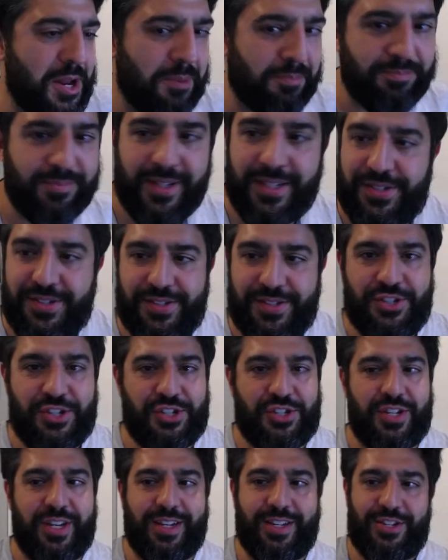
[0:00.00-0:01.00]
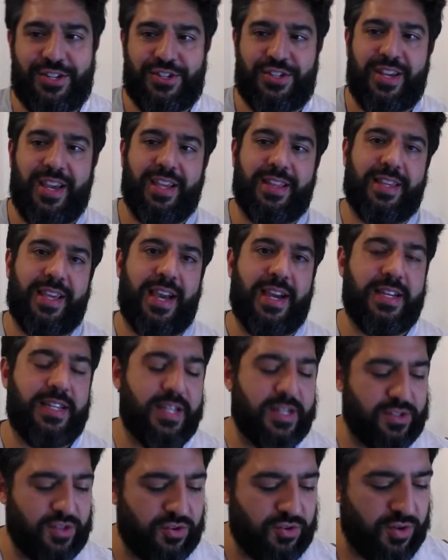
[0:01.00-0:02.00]
It's just to get the
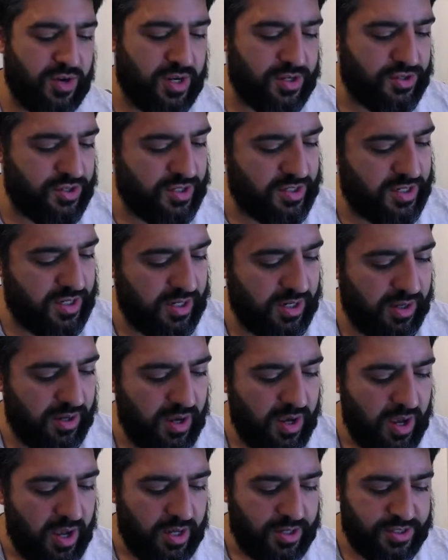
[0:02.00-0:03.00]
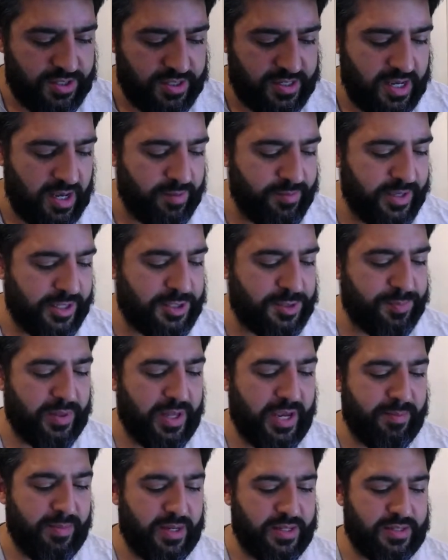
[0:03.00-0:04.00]
ideas across, just to help me
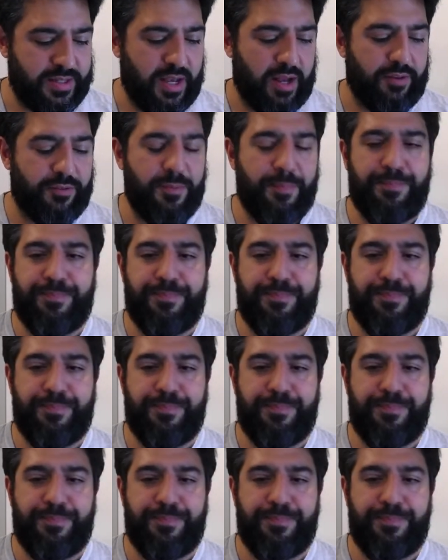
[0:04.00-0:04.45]
explain myself.